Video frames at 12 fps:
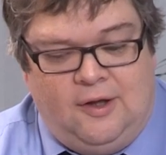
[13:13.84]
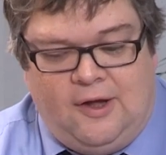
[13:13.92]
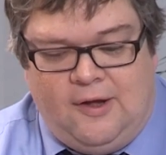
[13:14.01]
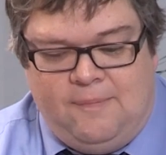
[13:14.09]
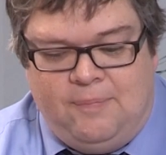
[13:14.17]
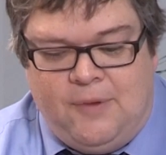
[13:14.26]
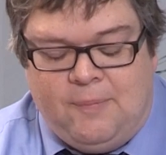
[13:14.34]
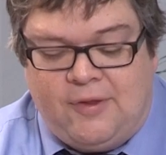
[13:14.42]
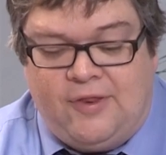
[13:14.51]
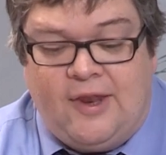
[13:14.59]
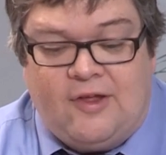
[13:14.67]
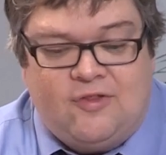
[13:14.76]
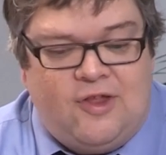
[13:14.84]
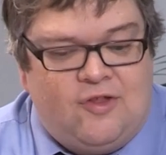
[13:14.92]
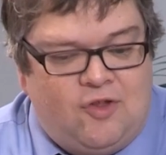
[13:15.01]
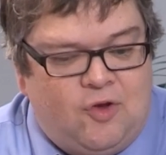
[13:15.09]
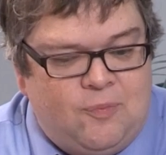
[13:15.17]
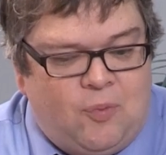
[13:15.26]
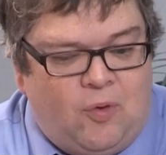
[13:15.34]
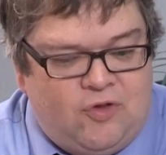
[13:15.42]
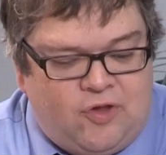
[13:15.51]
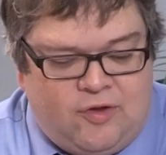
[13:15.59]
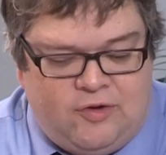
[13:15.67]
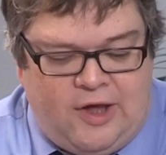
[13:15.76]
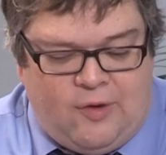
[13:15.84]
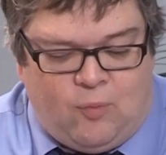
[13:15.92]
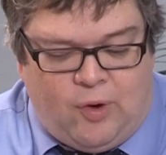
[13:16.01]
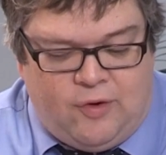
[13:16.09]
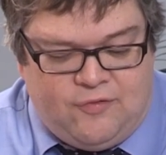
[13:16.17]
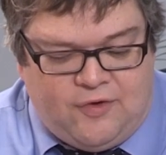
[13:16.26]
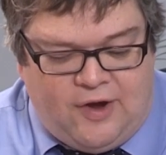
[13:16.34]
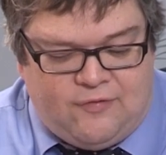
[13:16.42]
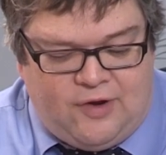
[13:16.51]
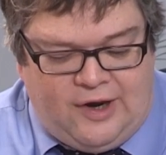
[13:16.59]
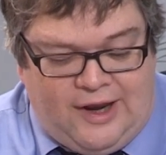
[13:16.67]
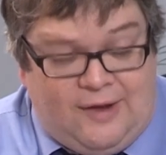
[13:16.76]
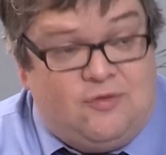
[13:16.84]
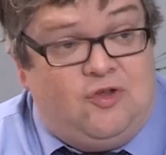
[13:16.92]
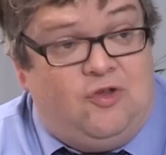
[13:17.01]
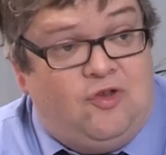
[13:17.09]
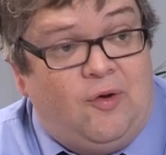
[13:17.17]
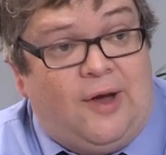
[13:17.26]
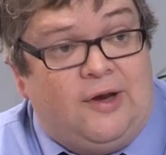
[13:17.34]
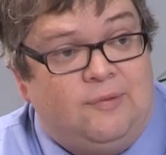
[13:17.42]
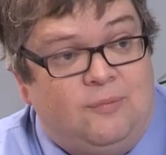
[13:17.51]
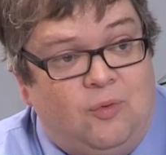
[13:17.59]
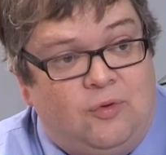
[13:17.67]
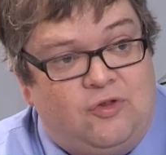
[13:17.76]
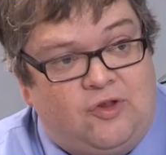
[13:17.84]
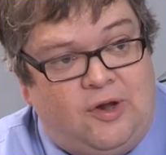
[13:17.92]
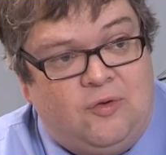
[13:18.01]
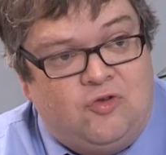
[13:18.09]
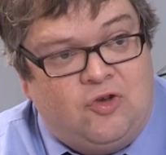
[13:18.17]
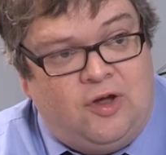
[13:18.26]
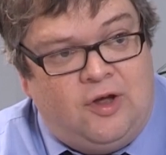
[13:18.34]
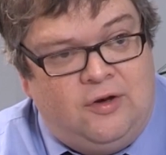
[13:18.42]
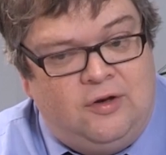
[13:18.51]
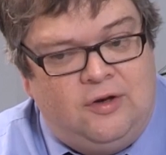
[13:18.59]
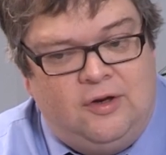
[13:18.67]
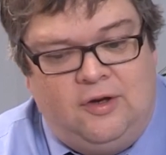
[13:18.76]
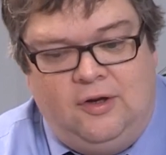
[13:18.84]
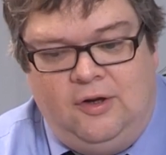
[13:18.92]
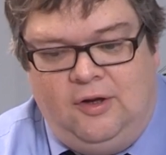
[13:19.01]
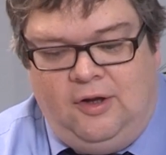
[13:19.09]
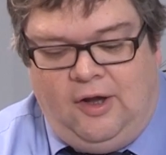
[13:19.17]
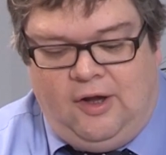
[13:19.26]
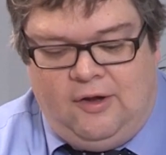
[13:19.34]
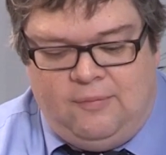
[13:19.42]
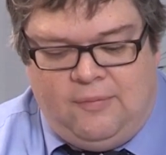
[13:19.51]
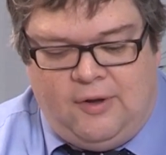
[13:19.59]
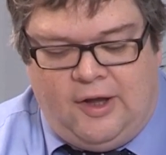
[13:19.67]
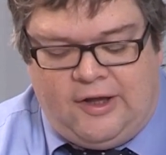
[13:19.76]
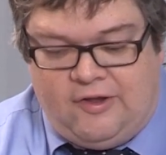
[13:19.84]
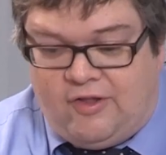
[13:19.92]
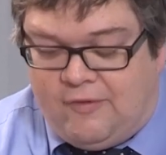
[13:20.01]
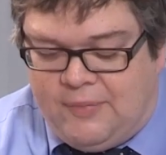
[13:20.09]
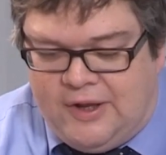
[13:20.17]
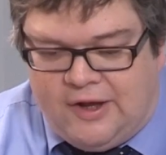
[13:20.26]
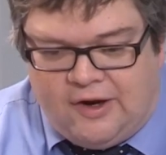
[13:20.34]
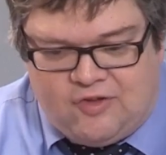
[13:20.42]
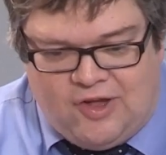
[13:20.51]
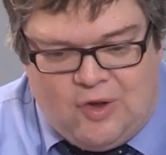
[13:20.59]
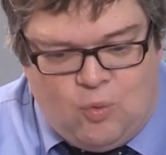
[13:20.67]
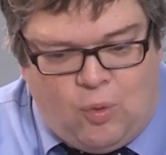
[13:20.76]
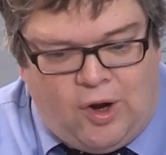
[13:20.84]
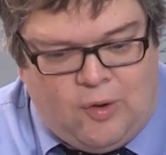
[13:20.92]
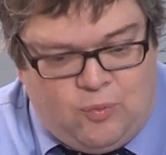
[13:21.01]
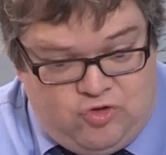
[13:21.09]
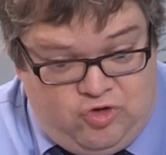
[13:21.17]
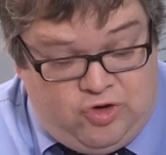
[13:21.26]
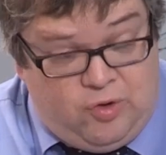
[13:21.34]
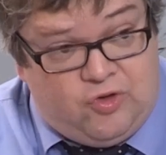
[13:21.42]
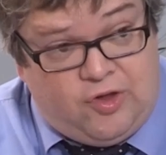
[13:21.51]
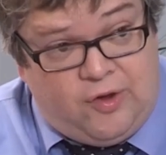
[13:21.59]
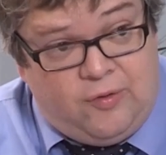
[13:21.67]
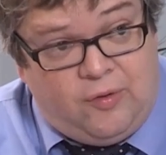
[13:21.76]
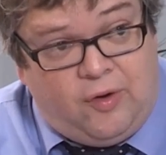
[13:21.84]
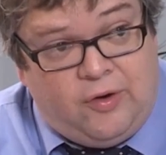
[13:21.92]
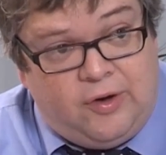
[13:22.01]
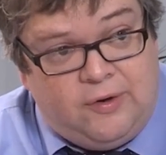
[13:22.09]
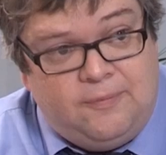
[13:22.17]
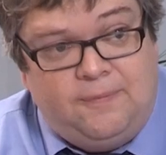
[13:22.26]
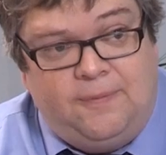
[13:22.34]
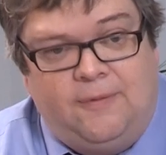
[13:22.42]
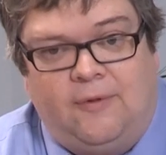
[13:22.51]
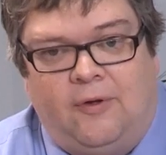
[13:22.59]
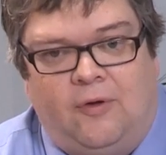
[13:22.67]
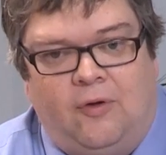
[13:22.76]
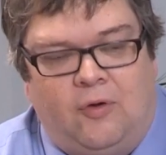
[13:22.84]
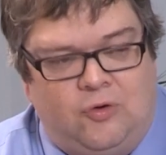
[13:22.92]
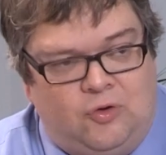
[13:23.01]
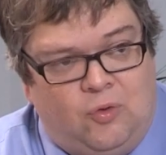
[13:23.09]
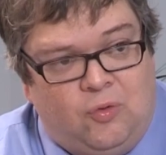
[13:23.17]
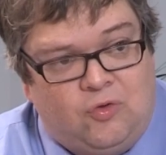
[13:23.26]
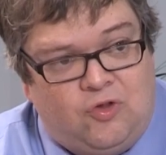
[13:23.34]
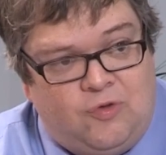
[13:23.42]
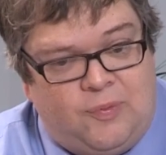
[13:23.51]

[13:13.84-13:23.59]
But I think it's a good point. So 105 allows you to add more disclosure, and because I've been kind of saying, why would you do so on courses?